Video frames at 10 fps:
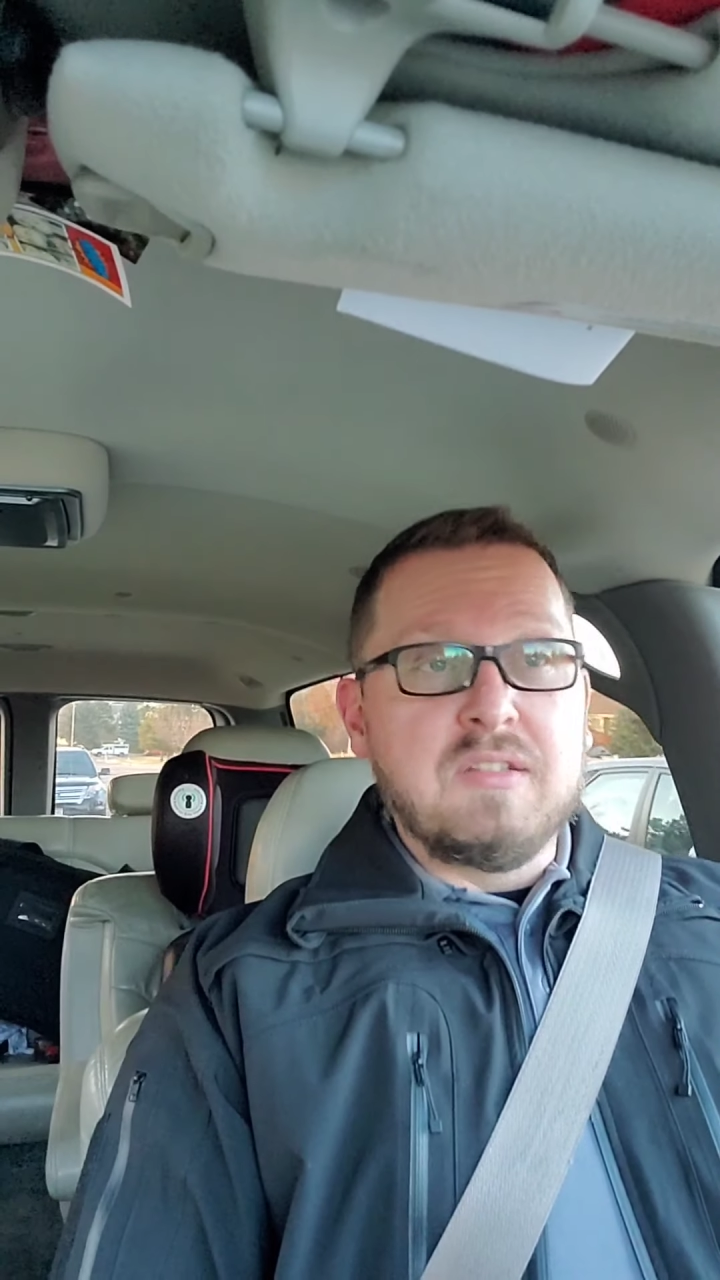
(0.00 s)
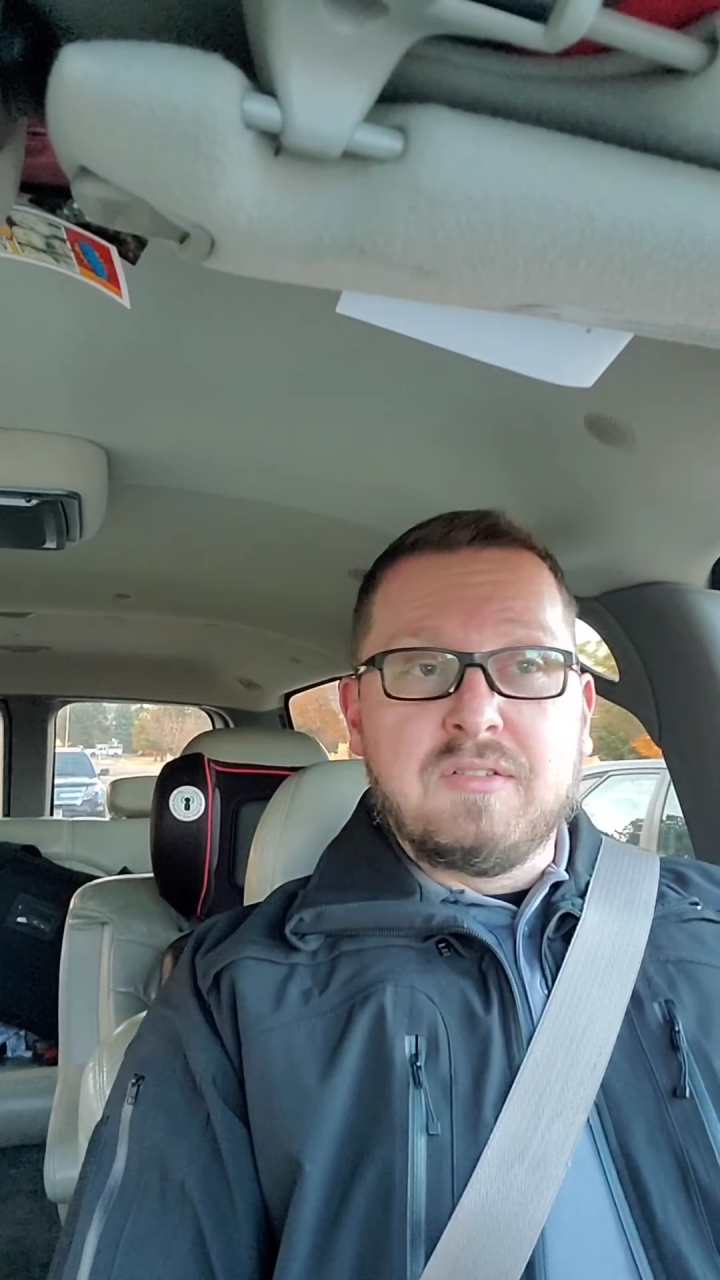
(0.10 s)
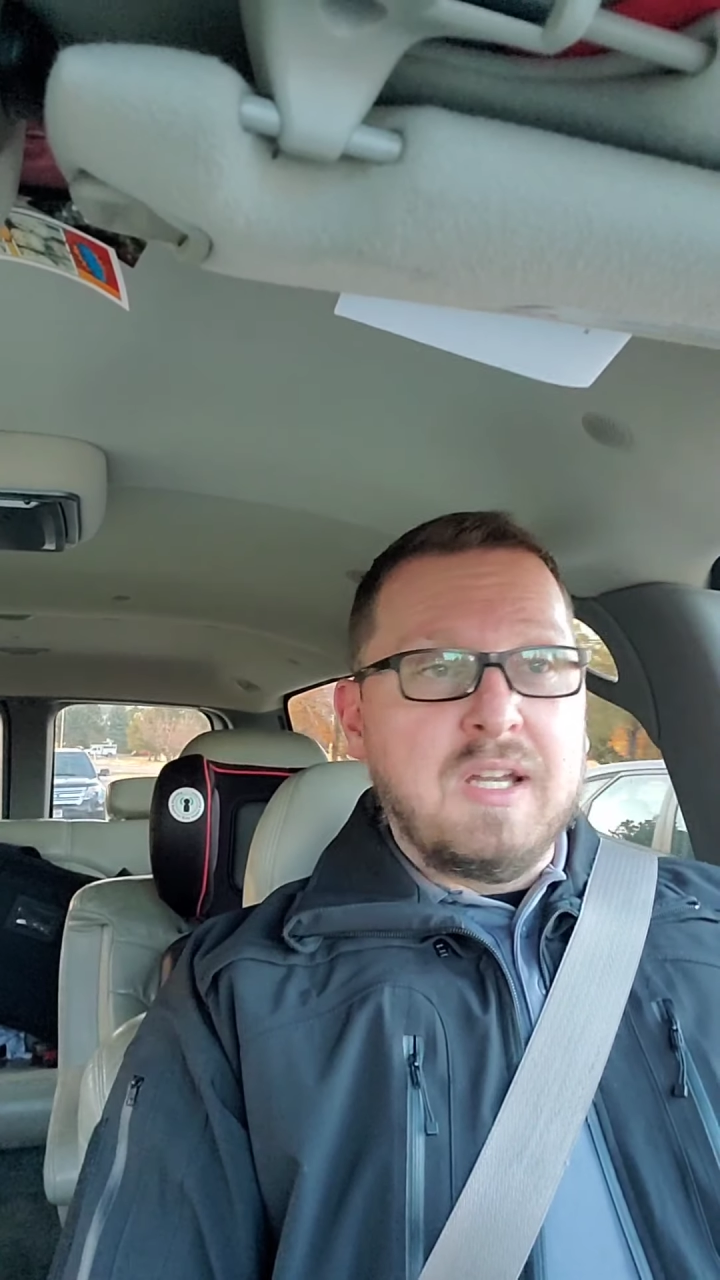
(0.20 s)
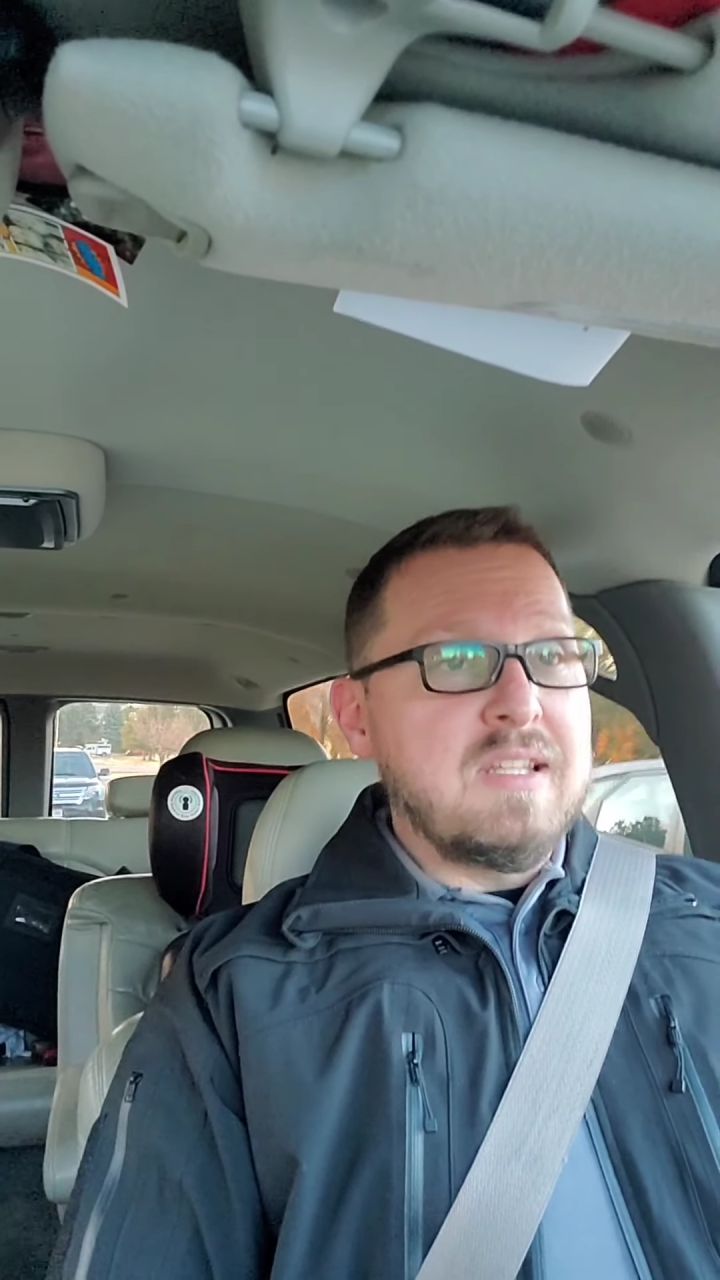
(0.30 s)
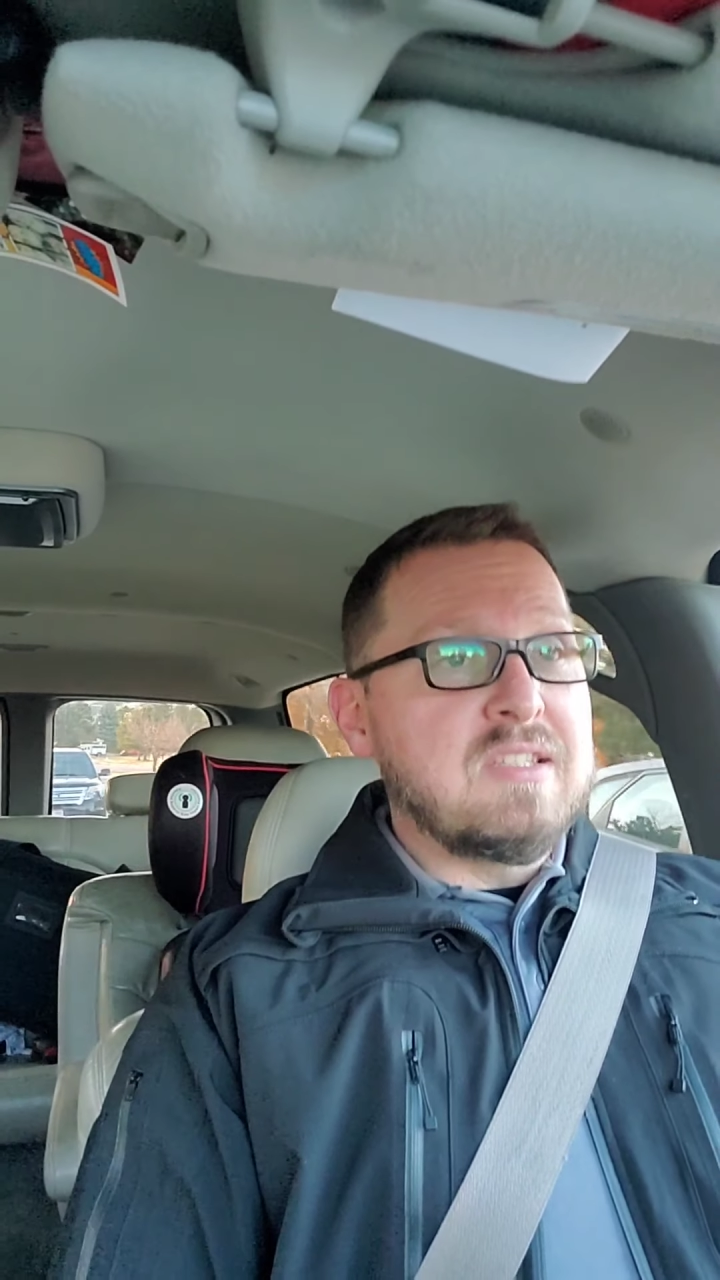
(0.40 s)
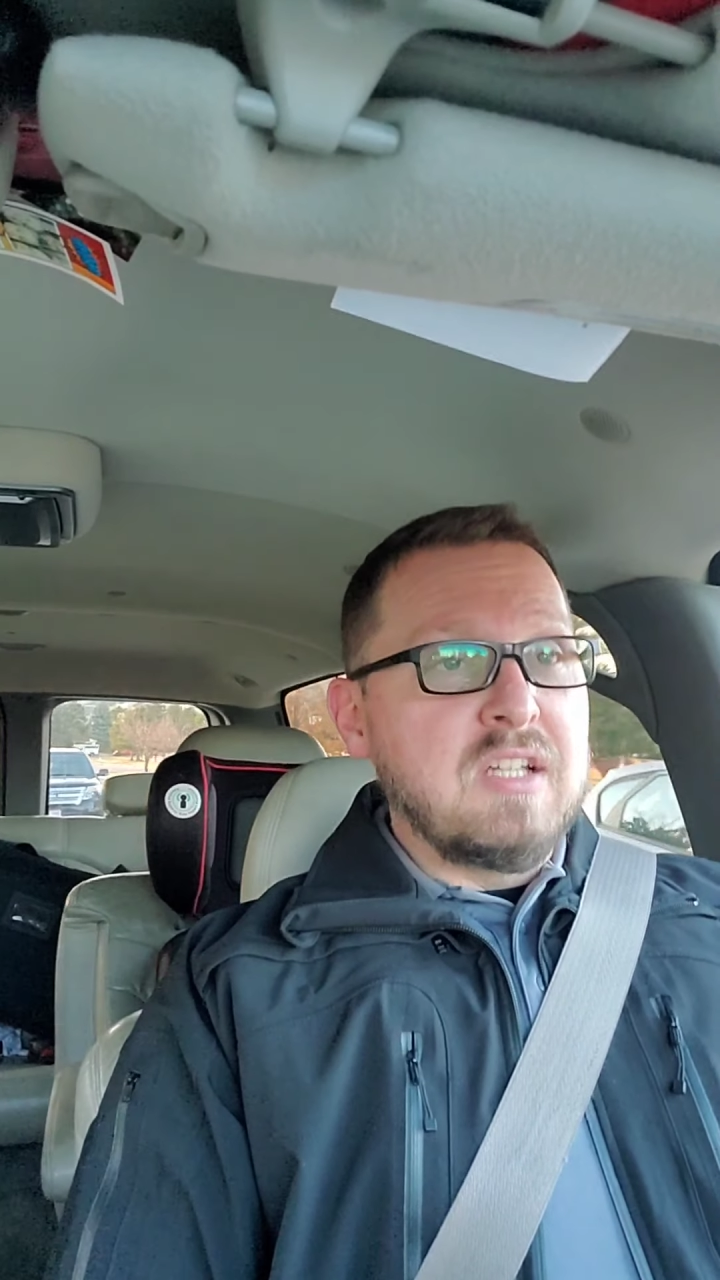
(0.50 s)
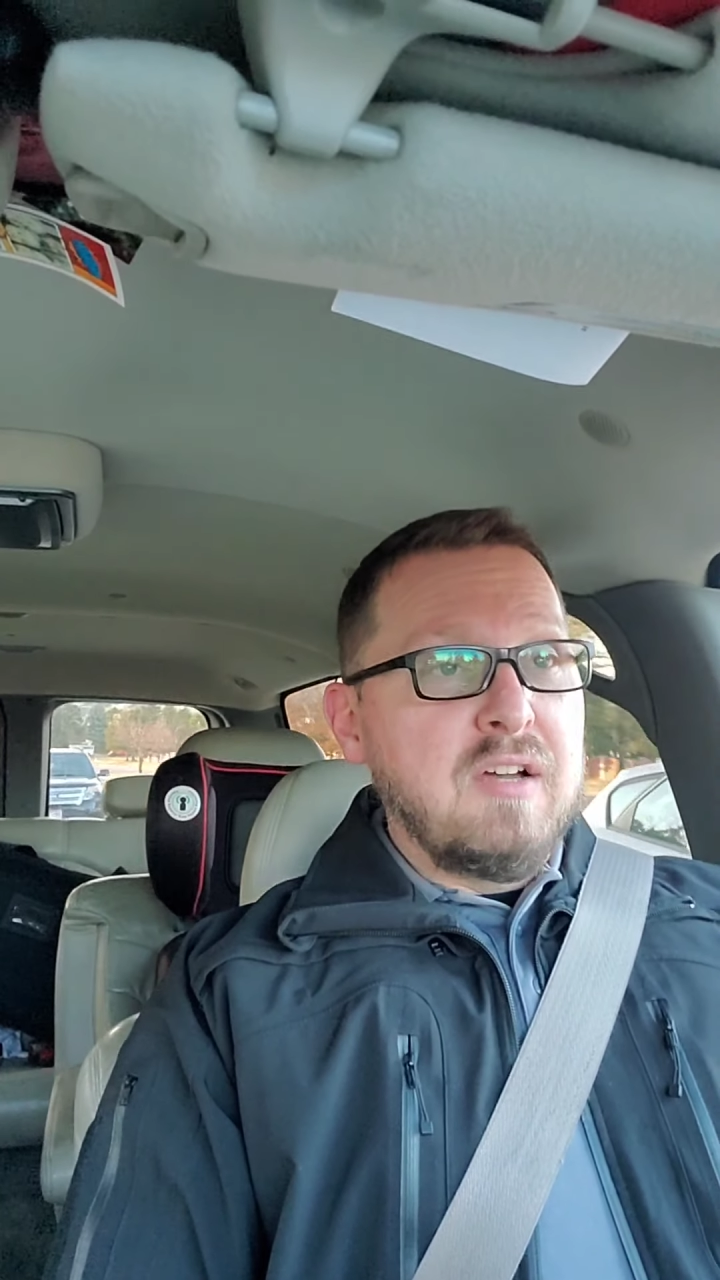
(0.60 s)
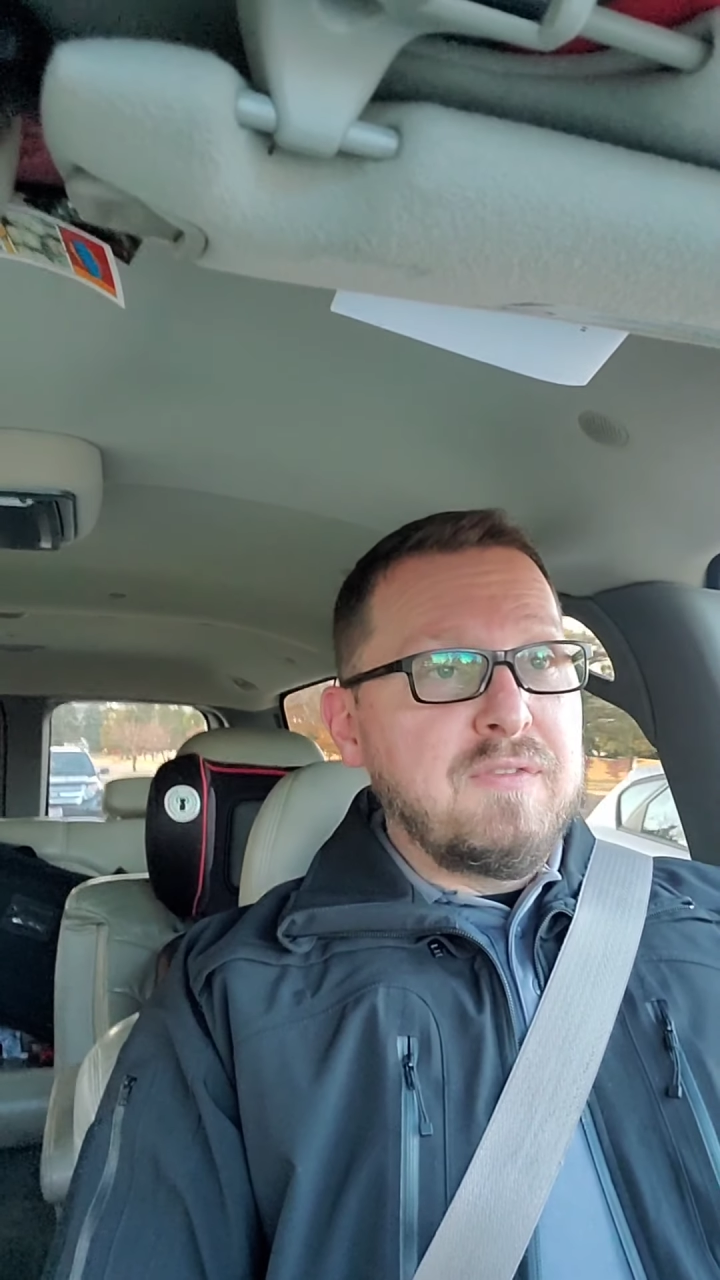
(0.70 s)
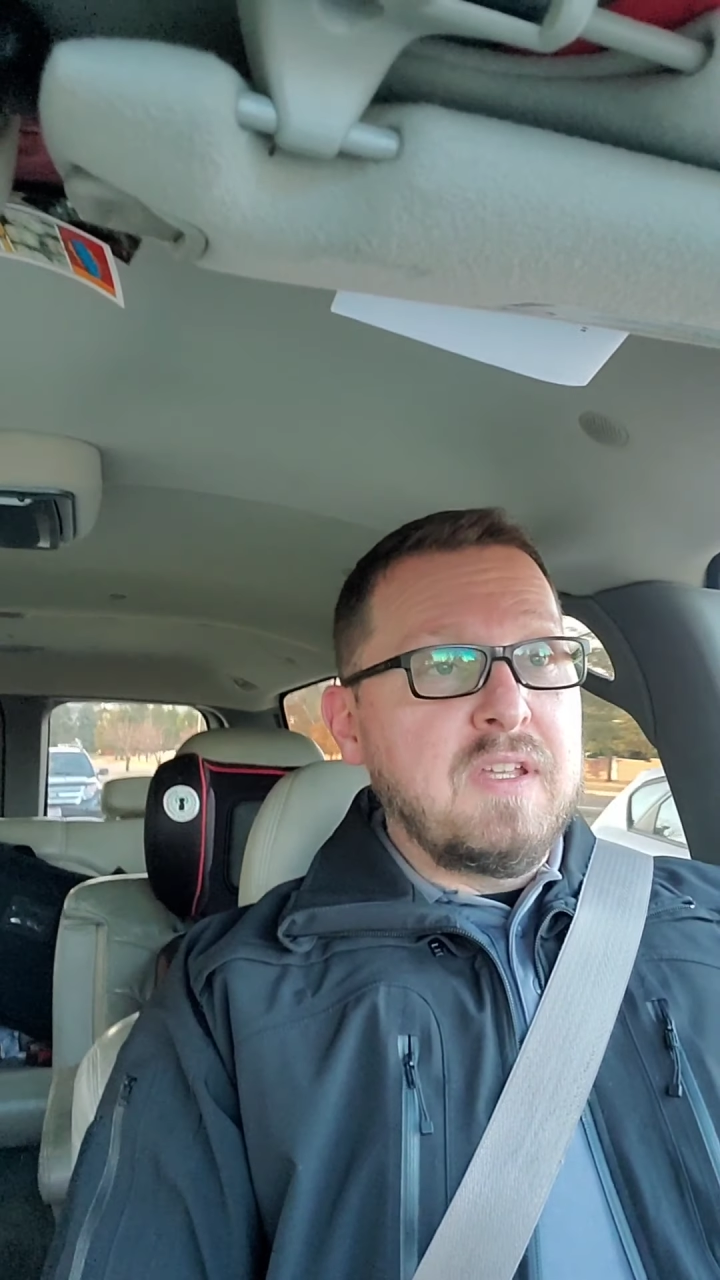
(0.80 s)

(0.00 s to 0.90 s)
Great stuff.